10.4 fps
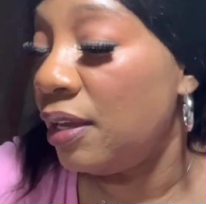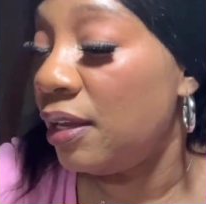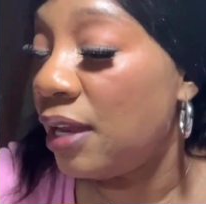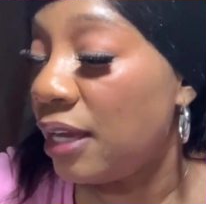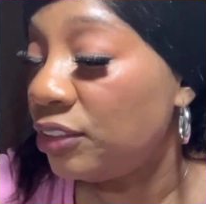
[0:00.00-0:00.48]

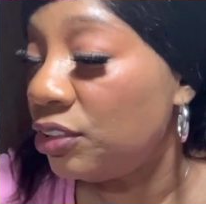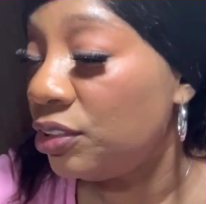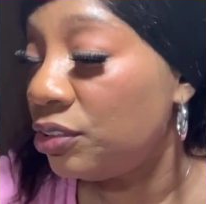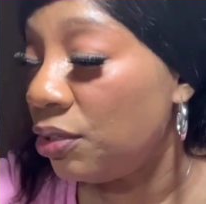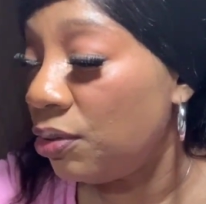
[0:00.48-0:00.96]
And I should
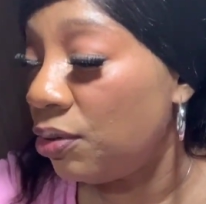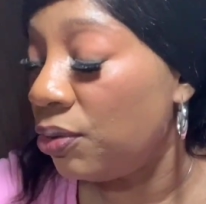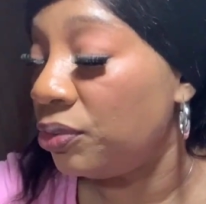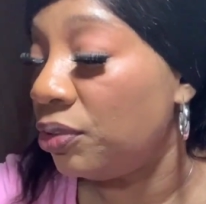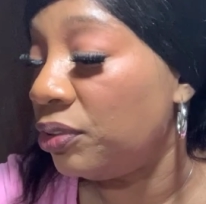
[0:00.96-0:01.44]
have told,
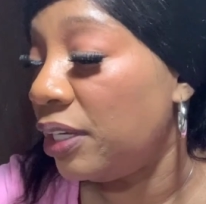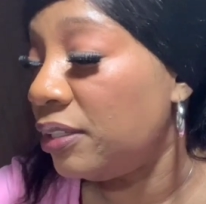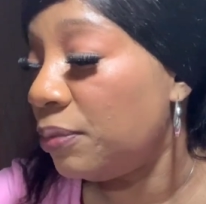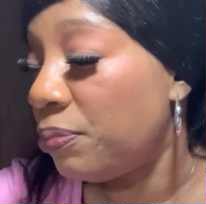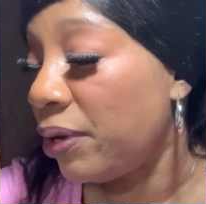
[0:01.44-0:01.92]
oh no, they
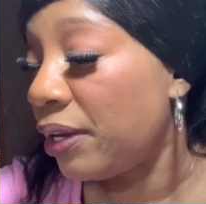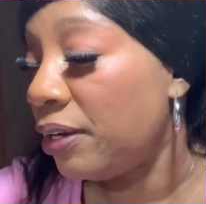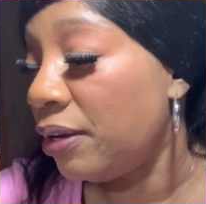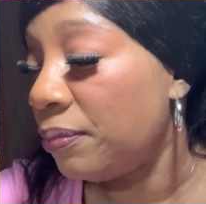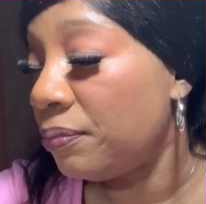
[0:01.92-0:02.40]
did break
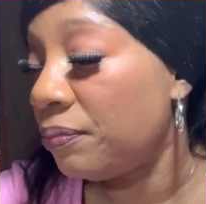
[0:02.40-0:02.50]
it up.